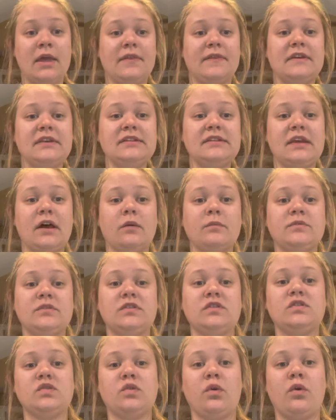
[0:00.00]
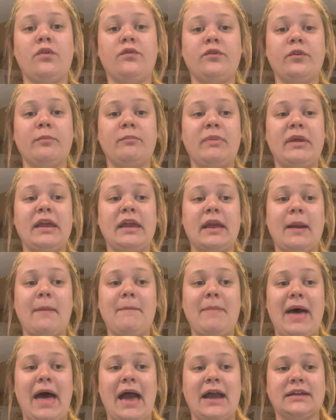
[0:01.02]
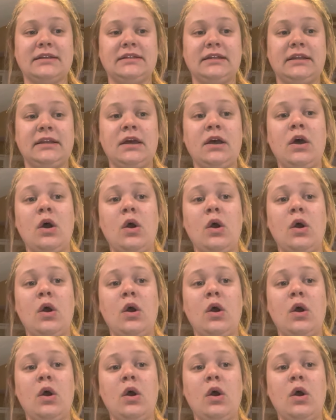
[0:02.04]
This helps the soil from being compacted,